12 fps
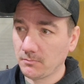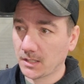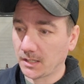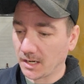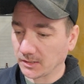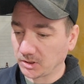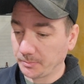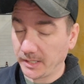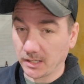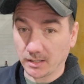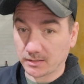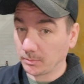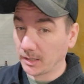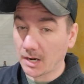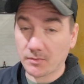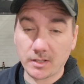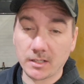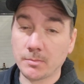it can actually be a,
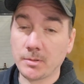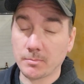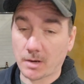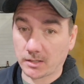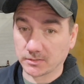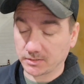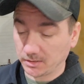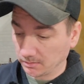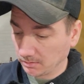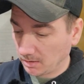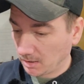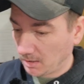everything can be mild steel.